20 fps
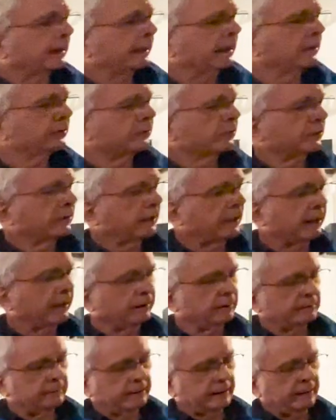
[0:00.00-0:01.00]
It's
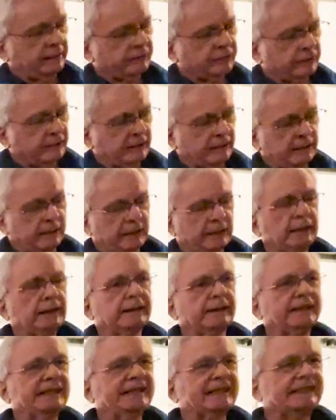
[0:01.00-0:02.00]
got
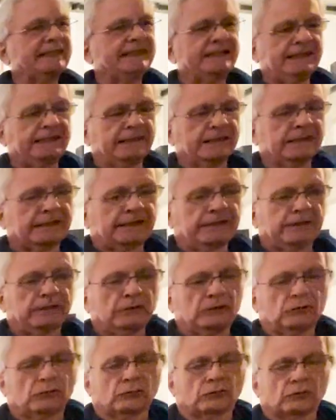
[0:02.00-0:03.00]

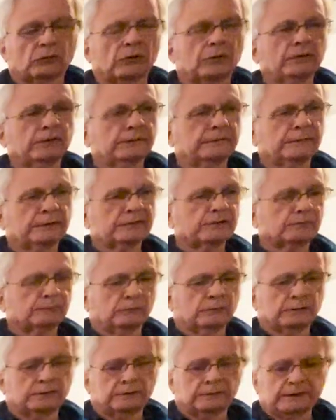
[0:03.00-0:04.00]
SK99 core. This
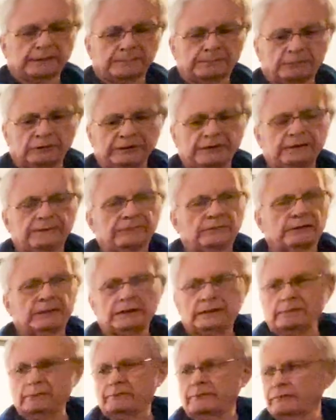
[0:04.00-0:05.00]
one, I believe,
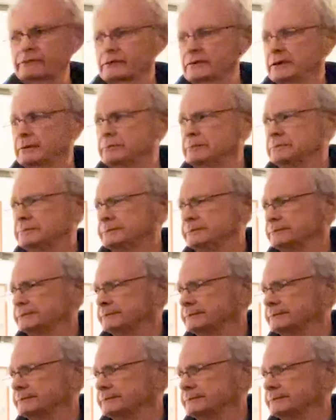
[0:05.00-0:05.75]
came from